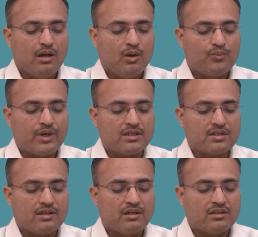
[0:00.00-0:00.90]
Friends,
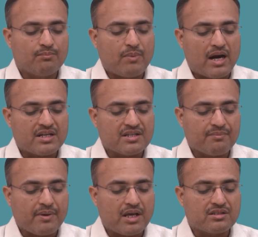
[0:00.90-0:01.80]
the
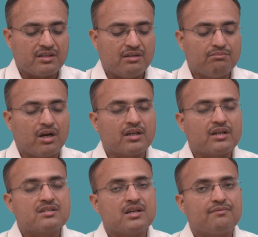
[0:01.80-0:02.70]
participation in murder
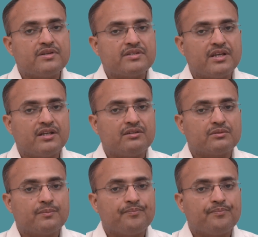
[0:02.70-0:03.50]
is sufficient.